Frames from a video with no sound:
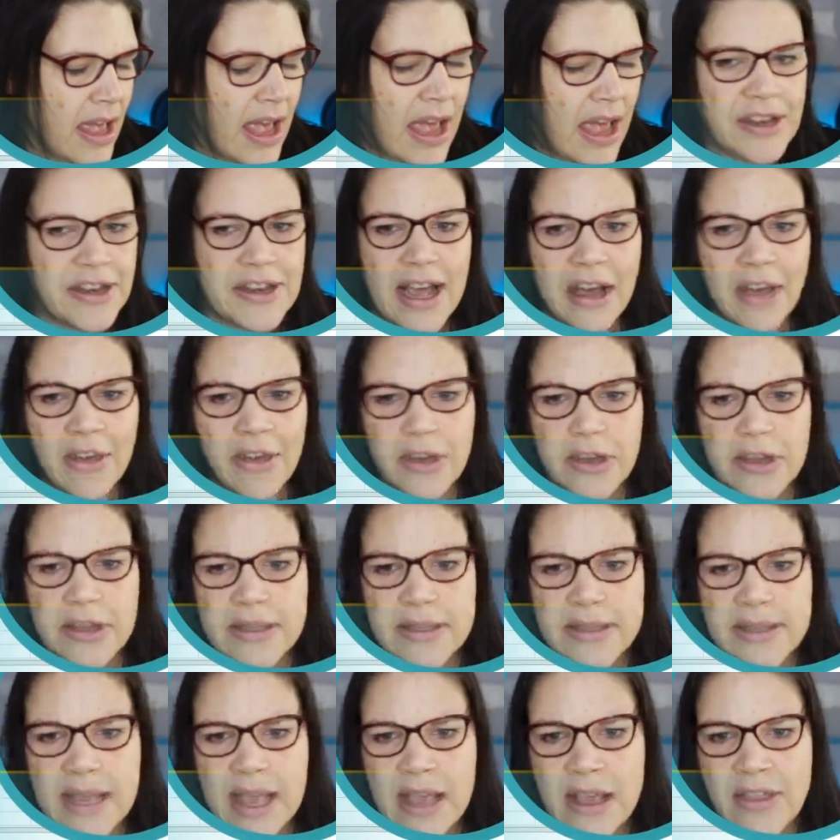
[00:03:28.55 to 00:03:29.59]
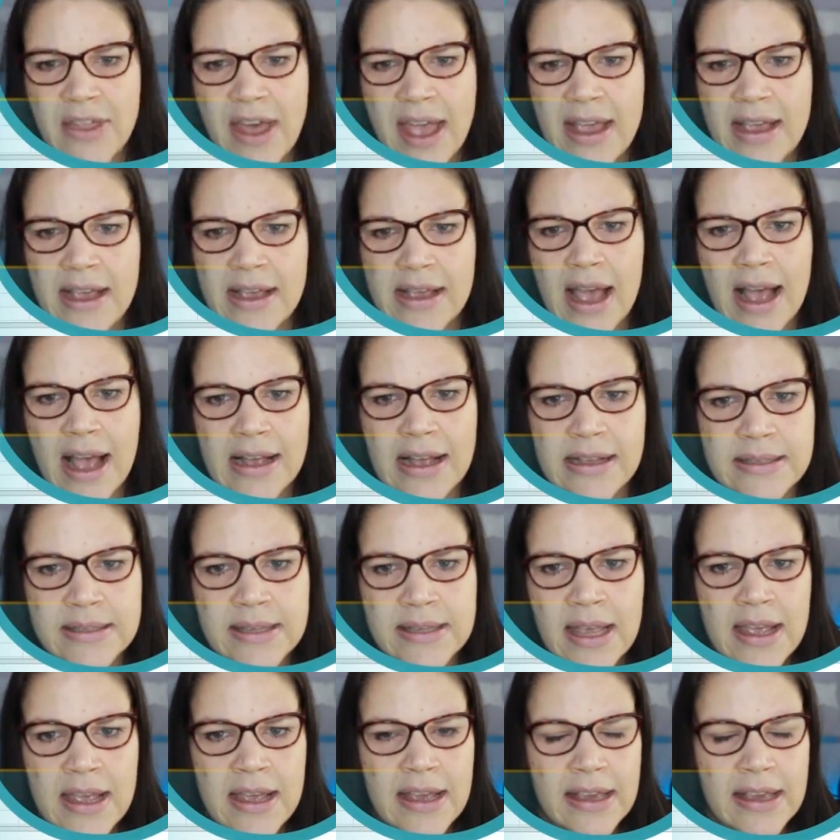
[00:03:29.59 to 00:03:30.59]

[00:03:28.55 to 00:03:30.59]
And now you can see that it has